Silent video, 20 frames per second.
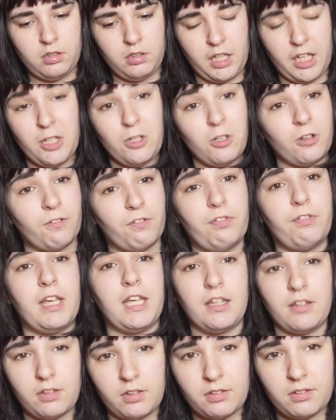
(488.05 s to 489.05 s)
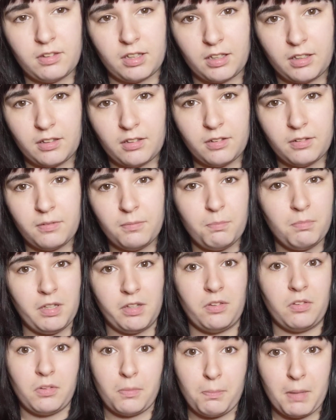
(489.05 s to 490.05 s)
in your face like
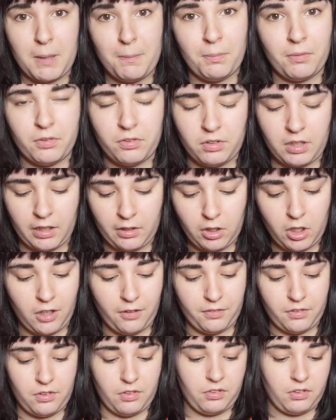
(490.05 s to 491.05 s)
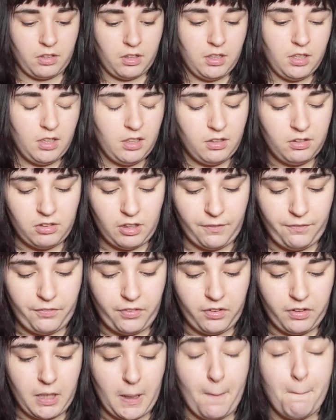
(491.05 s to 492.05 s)
this is a maple scent. No, this is
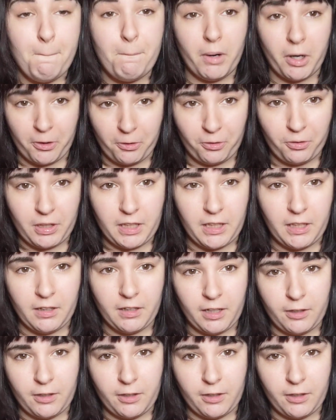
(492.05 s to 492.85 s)
definitely a buttery.